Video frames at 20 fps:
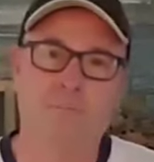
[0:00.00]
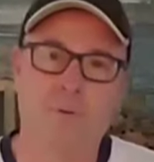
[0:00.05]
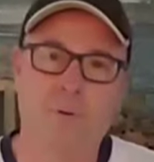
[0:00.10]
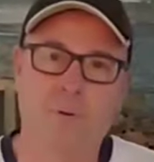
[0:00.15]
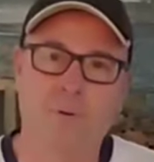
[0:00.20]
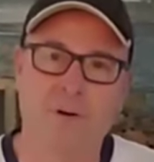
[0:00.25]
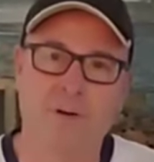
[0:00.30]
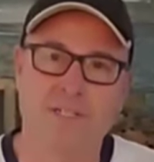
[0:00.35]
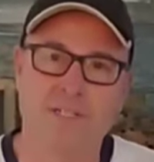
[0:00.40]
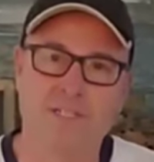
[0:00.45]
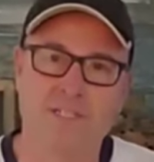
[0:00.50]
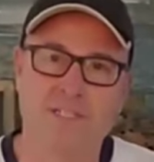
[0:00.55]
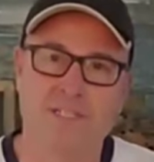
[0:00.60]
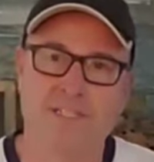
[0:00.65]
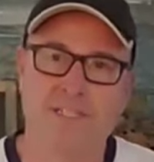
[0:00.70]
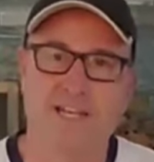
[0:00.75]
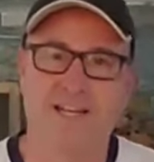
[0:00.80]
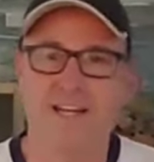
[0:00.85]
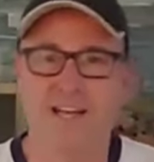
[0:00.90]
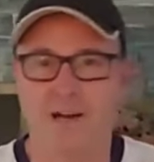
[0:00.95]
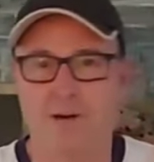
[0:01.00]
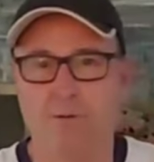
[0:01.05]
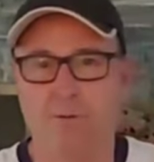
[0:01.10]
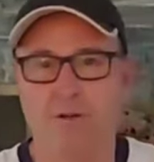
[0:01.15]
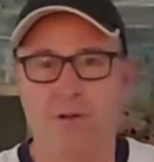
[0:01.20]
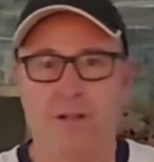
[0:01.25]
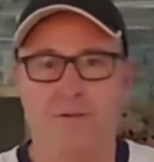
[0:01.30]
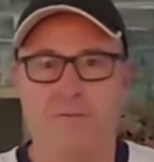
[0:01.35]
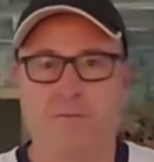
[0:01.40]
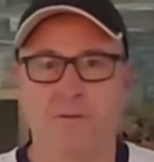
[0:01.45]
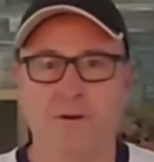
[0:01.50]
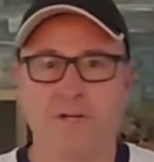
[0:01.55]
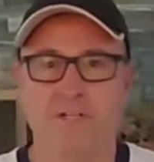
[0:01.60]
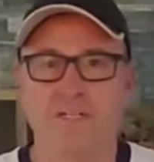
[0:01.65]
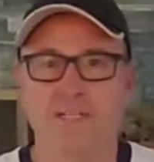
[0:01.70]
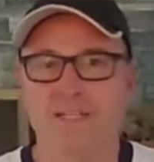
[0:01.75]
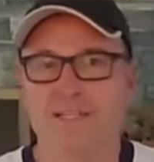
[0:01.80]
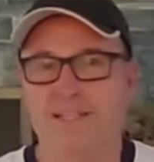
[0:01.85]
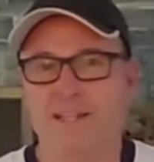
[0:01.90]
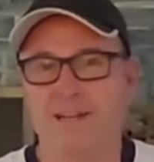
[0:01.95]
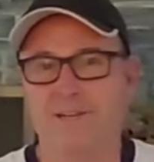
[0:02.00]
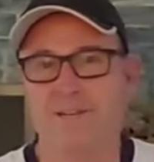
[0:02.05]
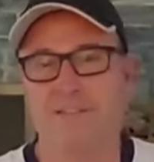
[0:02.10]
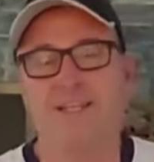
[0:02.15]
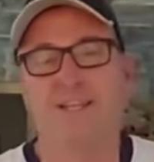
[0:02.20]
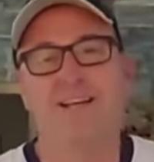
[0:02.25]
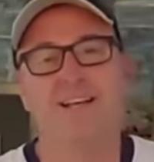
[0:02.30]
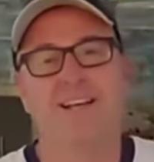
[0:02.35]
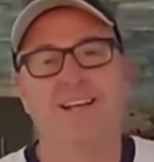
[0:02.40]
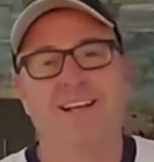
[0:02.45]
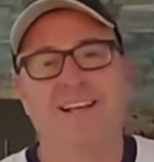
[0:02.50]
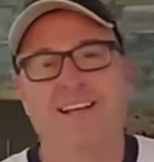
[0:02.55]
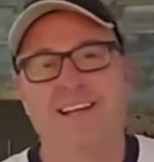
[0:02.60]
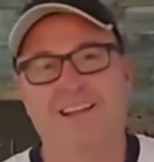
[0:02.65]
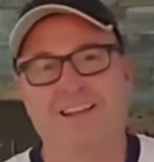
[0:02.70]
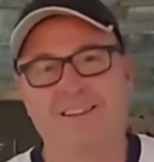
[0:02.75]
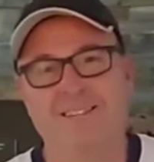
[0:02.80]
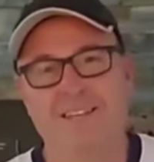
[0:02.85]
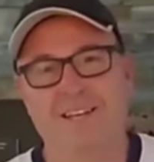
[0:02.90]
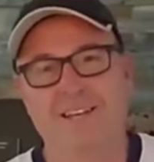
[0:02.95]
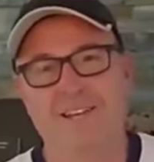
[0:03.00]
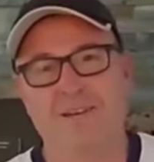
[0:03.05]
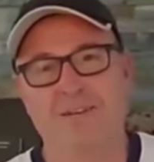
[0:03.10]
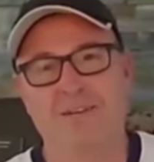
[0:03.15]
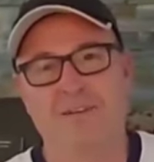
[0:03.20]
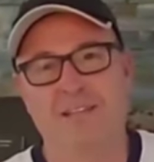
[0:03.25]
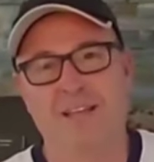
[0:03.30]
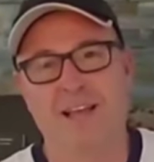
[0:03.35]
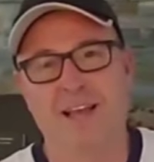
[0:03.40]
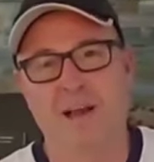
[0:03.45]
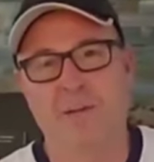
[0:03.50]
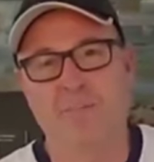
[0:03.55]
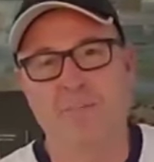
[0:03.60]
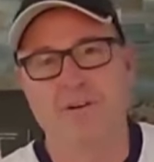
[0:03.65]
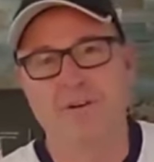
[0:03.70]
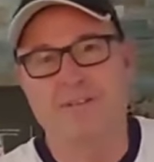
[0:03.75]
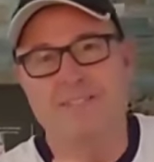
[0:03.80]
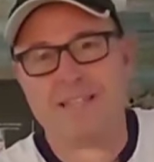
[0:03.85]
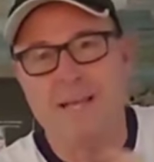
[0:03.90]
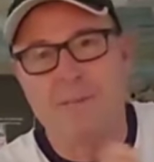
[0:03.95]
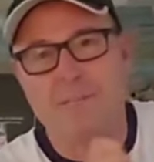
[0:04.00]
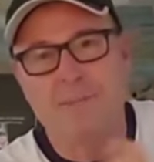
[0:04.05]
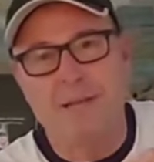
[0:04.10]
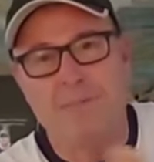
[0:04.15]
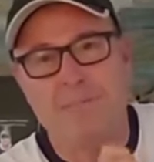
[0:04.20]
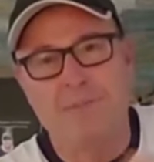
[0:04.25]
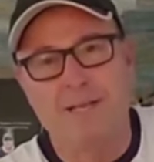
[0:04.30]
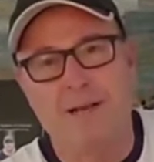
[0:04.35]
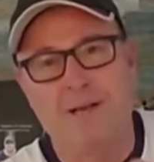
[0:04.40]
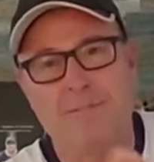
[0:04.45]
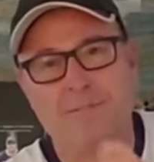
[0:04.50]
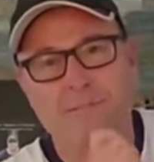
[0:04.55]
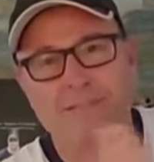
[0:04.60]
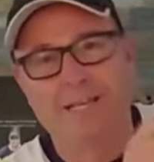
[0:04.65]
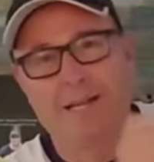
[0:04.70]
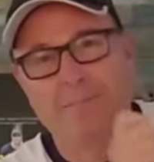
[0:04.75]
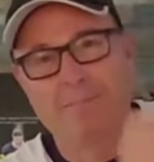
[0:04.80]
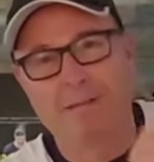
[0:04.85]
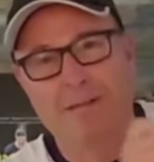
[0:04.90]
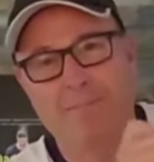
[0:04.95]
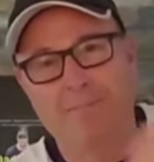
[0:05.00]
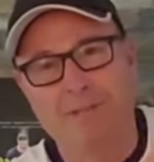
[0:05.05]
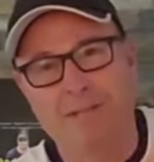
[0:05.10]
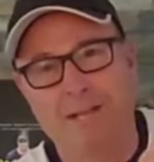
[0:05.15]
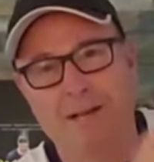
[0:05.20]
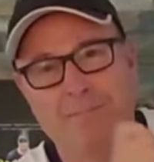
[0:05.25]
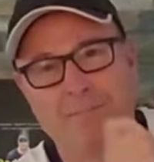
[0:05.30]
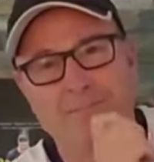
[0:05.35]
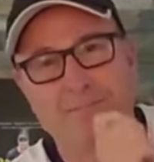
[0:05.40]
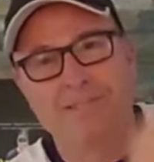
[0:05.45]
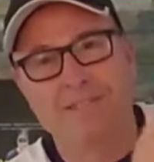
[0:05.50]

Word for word: porch because I kind of reworked it and I was, and I was out there with a hammer, tap, tap, tap, tap, tap, tap,